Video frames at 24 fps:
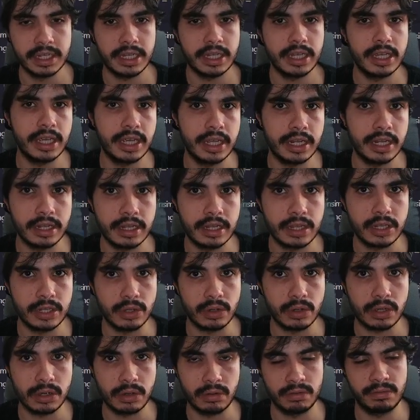in
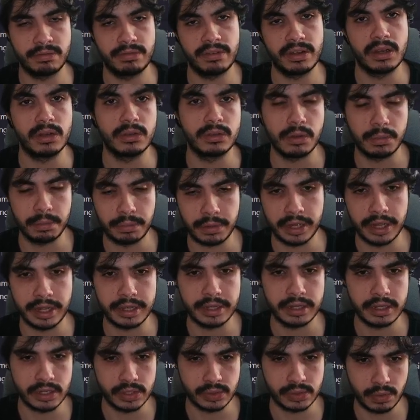your
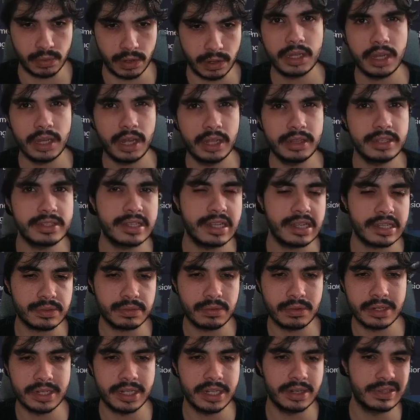Conanfile.py as well. And this
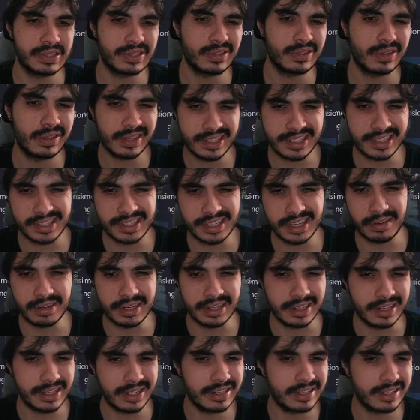last one here is not
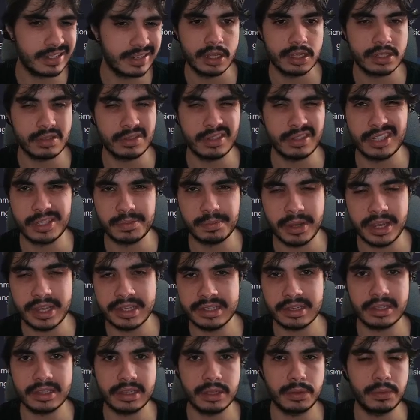necessarily needed. So this is
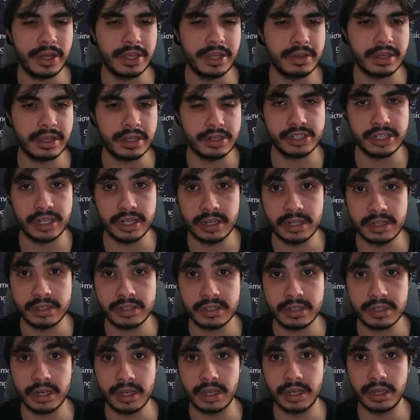basically where you can
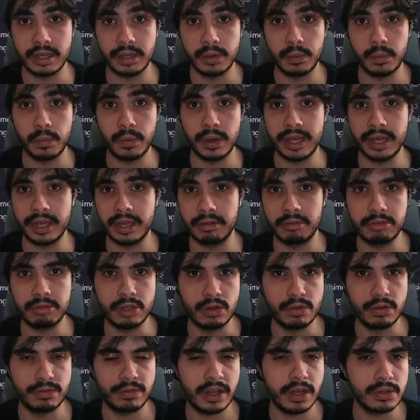change where
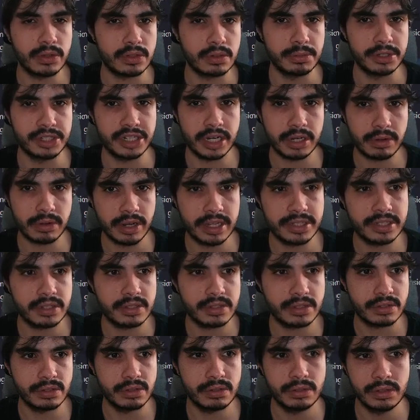your files will be generated
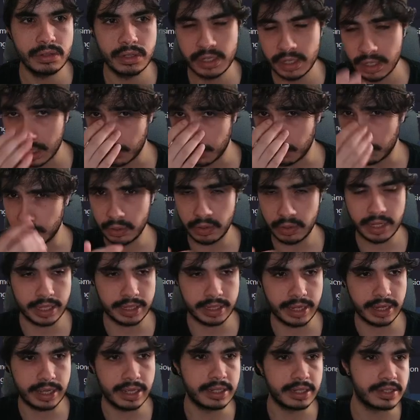to, and we'll look at
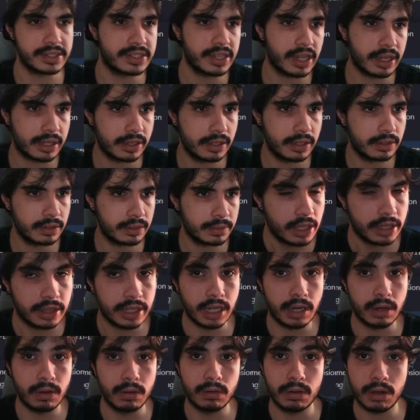that in a second.
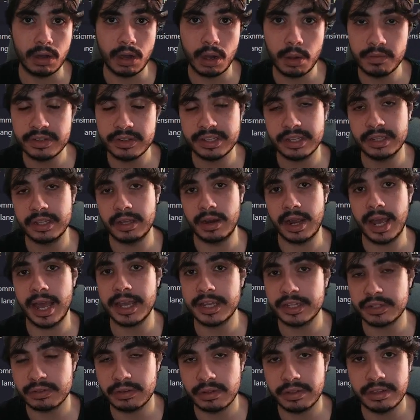Now, obviously there are
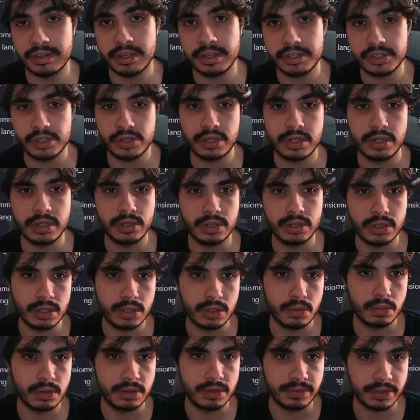extra things you can
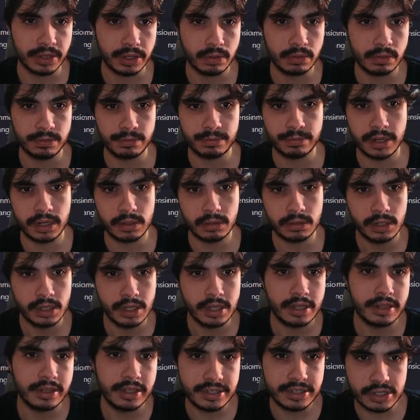do with the Conanfile.
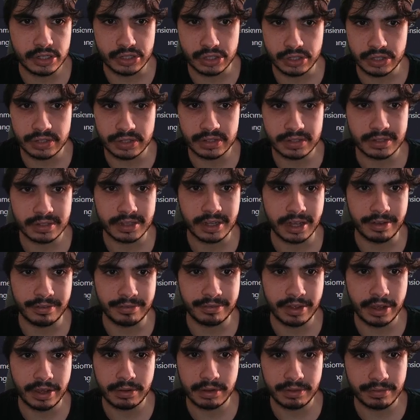These are just a
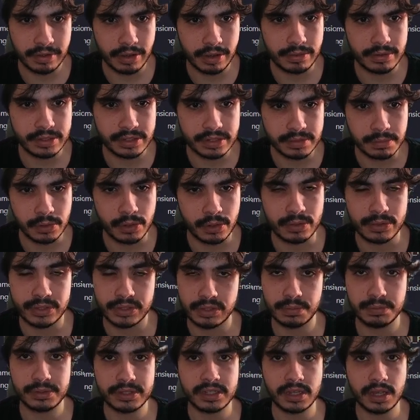very, very small
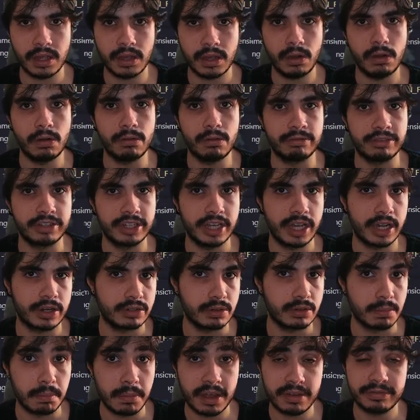subset of the
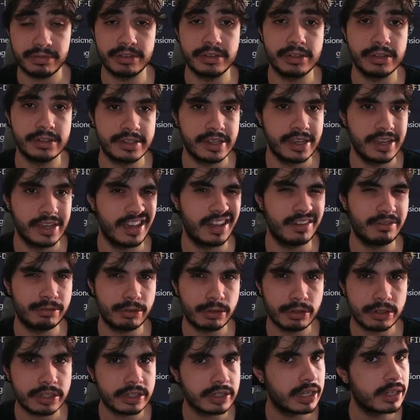actual methods and
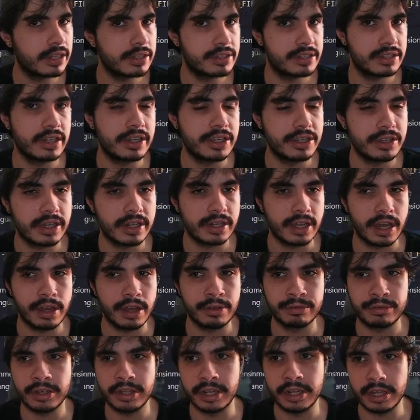functionality that you can have in a